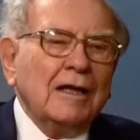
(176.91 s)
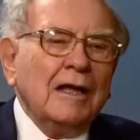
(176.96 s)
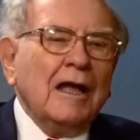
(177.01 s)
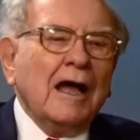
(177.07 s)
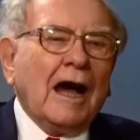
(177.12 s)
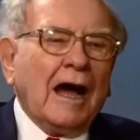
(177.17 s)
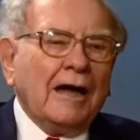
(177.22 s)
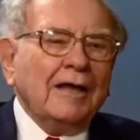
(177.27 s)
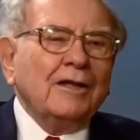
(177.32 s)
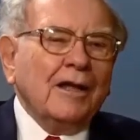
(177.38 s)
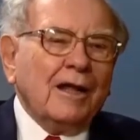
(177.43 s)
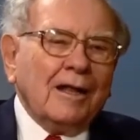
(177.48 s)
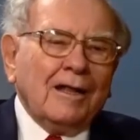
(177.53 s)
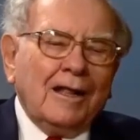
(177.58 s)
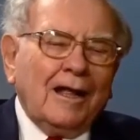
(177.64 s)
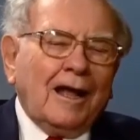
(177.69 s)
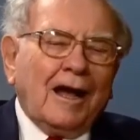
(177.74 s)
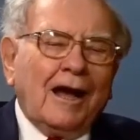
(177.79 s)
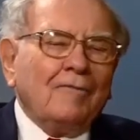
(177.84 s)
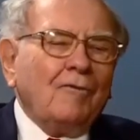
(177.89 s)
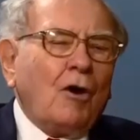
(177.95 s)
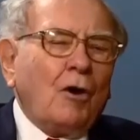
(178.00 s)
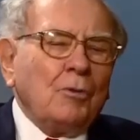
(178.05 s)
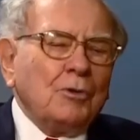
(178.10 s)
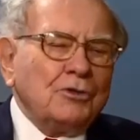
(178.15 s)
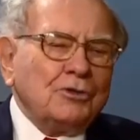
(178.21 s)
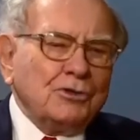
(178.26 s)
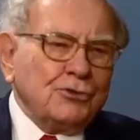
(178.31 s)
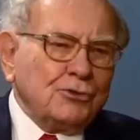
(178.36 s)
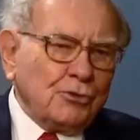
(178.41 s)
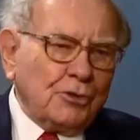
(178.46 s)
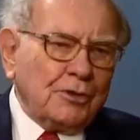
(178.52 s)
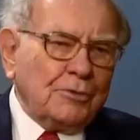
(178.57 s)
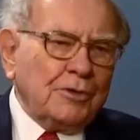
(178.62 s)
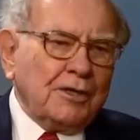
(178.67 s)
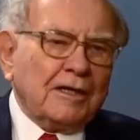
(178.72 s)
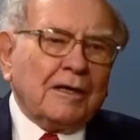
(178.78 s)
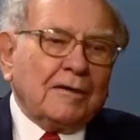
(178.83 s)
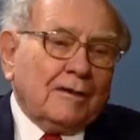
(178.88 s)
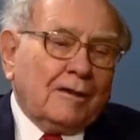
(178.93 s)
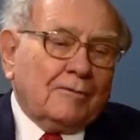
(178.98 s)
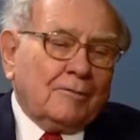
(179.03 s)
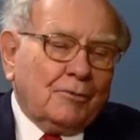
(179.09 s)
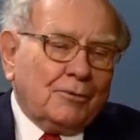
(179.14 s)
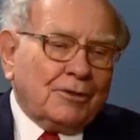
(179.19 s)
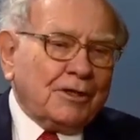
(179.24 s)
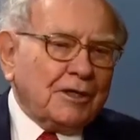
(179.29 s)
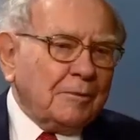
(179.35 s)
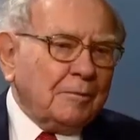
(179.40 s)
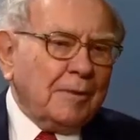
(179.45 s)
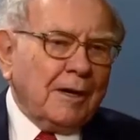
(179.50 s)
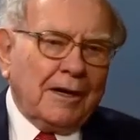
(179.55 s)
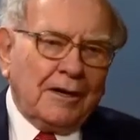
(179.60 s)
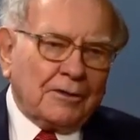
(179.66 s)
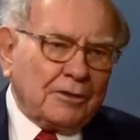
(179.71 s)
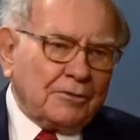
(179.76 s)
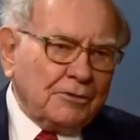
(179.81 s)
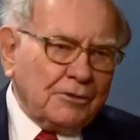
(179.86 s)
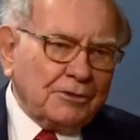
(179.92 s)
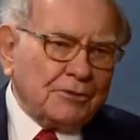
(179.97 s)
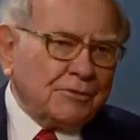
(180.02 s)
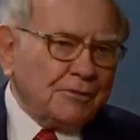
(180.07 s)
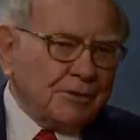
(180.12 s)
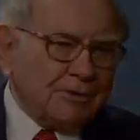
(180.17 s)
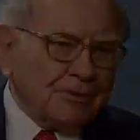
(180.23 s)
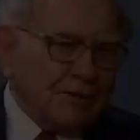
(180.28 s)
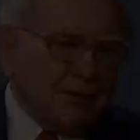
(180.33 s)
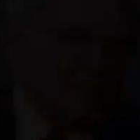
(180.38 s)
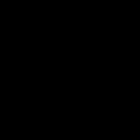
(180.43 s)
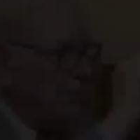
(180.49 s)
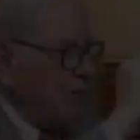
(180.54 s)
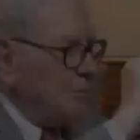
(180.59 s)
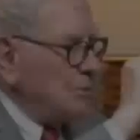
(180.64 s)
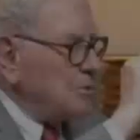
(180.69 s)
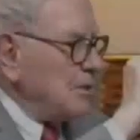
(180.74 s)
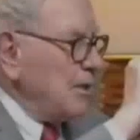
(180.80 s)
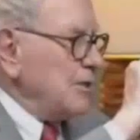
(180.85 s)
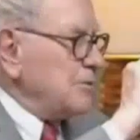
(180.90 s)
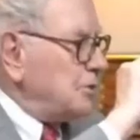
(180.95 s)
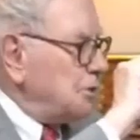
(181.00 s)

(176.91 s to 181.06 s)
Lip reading: So I've always enjoyed reading. I love reading biographies. Famous